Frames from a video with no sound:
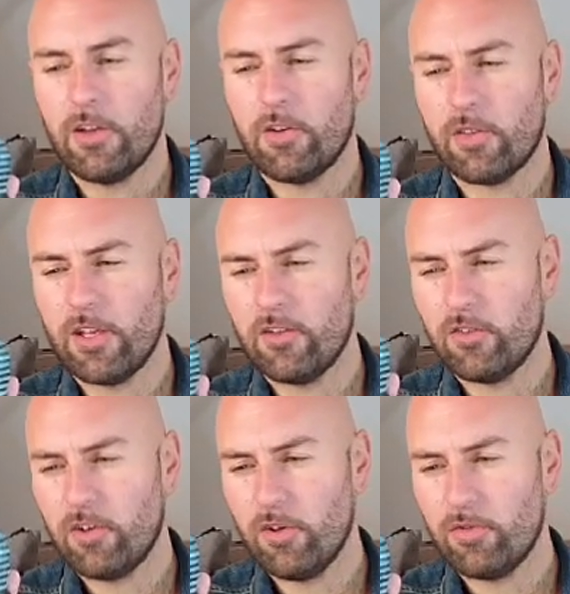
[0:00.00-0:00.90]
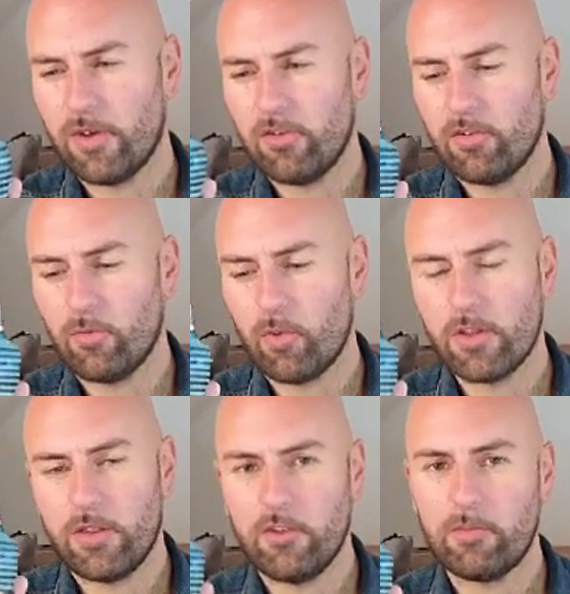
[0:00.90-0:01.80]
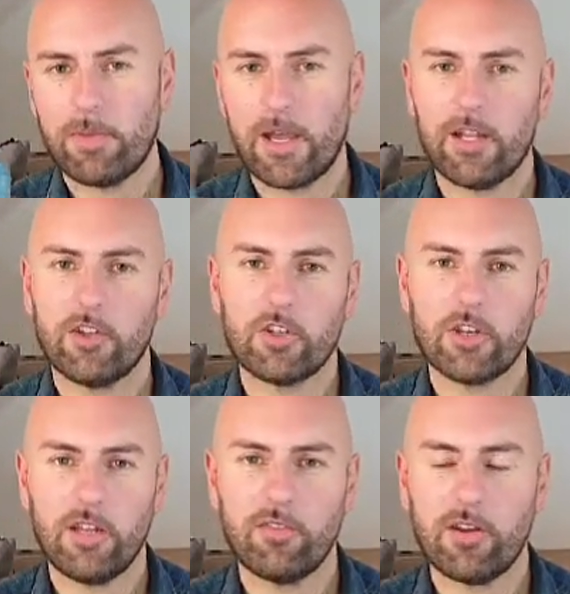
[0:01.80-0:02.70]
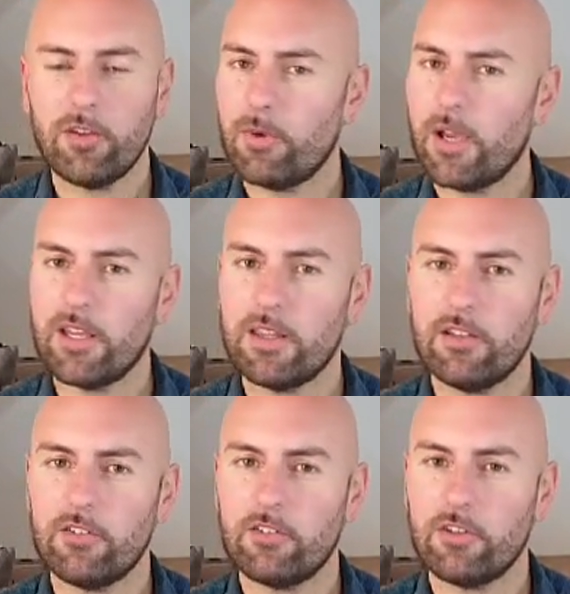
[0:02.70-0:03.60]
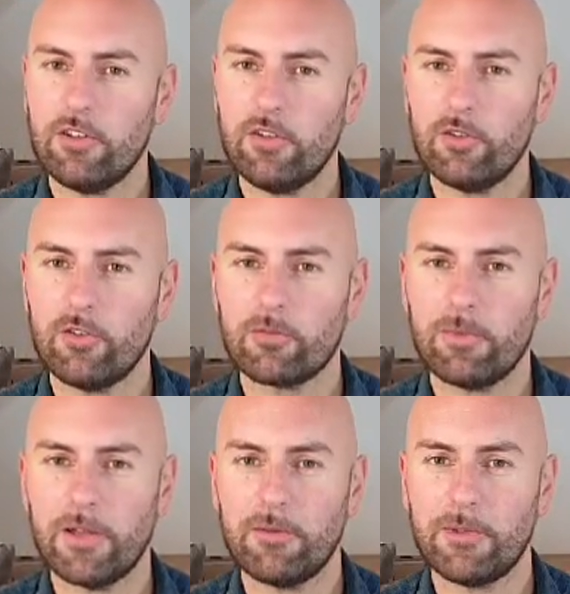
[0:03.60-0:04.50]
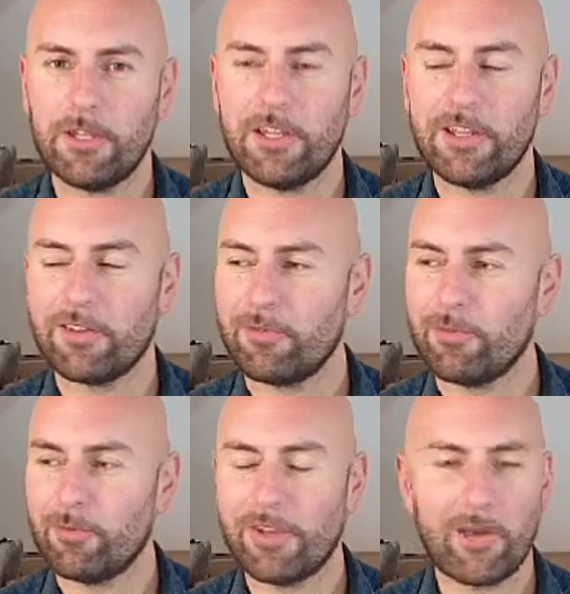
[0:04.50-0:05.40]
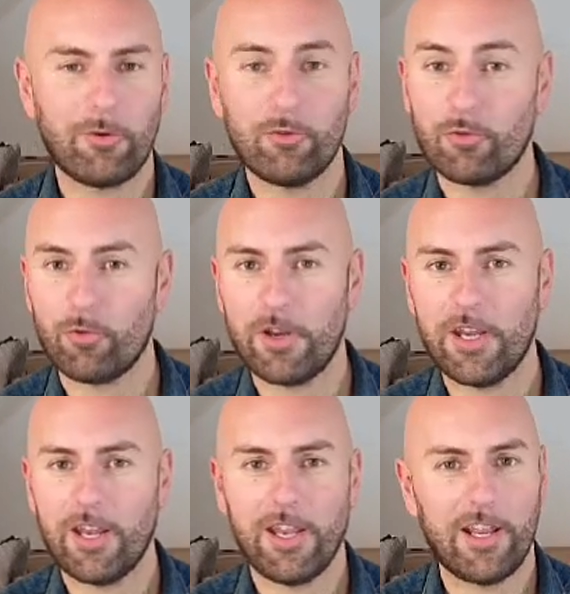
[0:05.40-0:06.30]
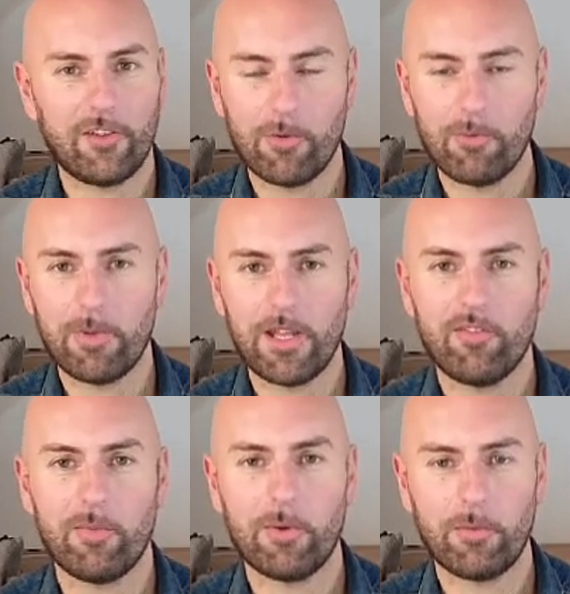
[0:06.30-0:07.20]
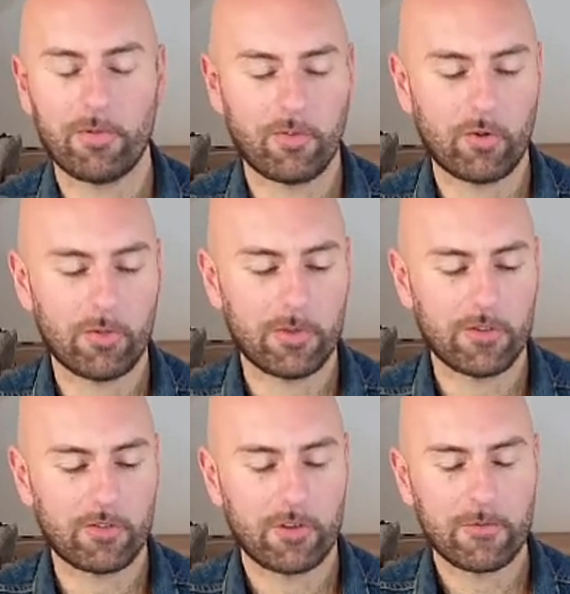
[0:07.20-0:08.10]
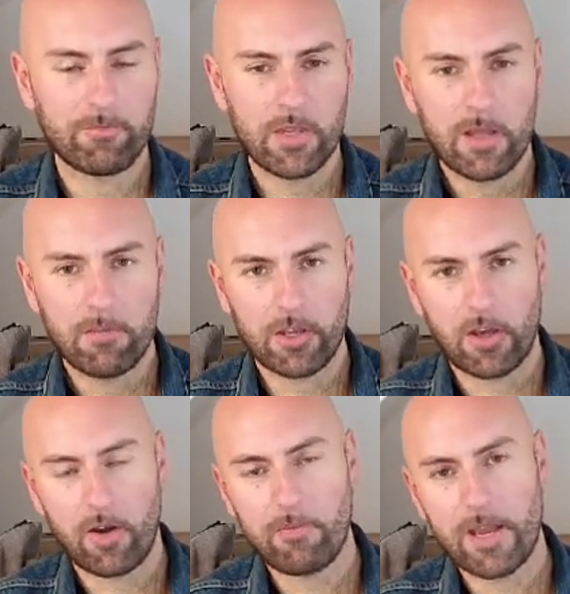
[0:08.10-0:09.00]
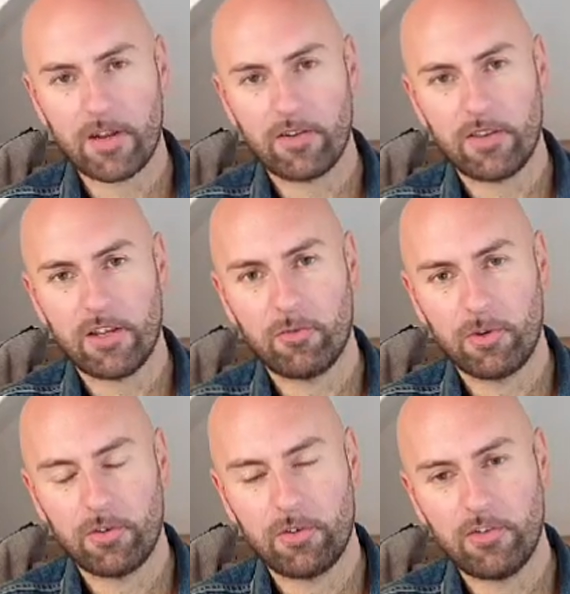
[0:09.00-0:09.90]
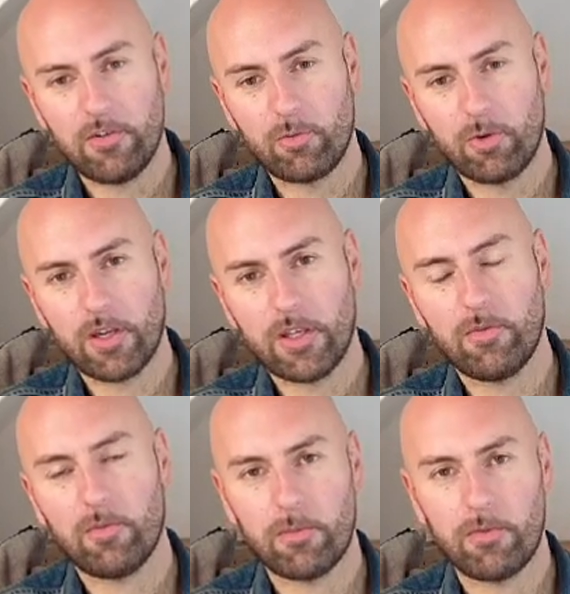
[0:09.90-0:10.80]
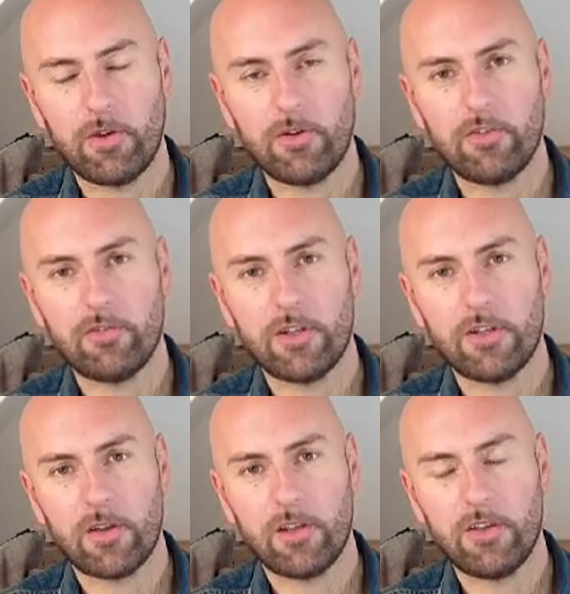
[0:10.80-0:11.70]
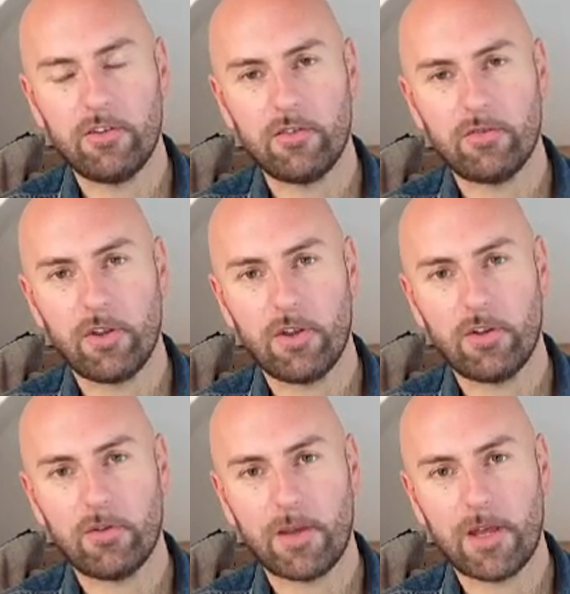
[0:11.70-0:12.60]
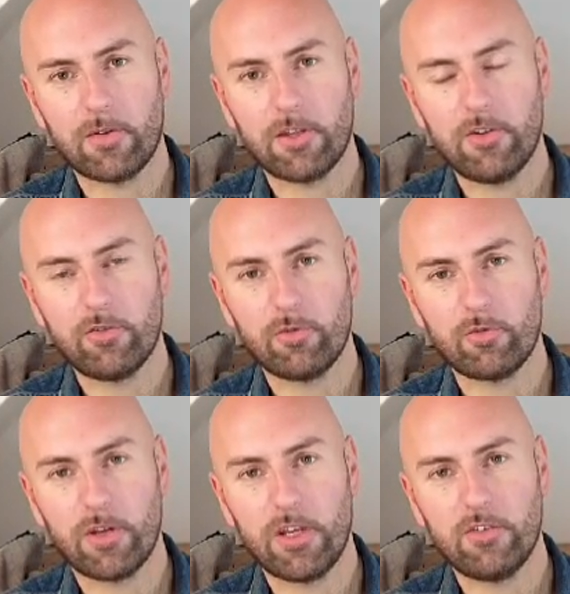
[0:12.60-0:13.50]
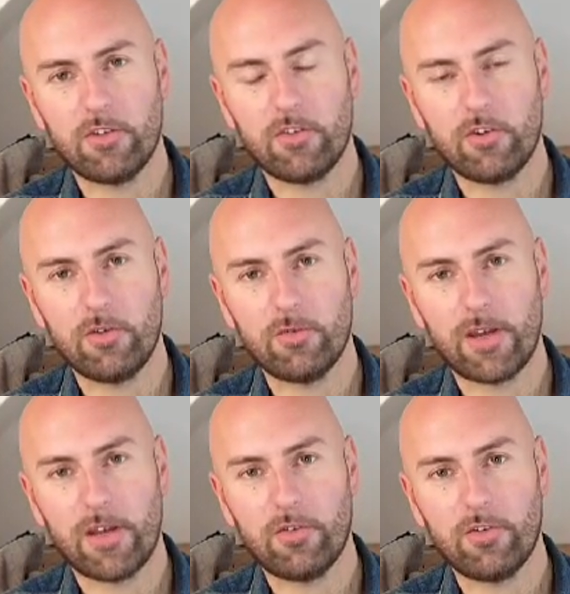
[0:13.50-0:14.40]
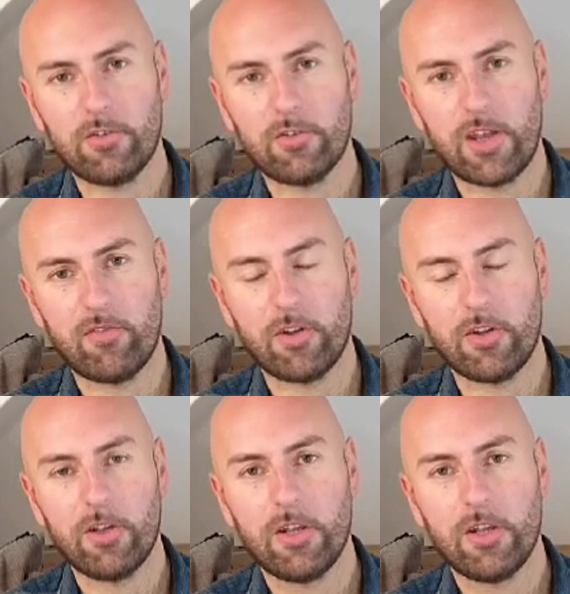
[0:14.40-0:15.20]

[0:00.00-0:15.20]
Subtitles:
I think it's 2001, this batch, and if I wear this, you can smell me down the street. It's unbelievable performance. But going back to this, because this is why I'm doing this video, this is Fleur de Mal. This was released in 2007.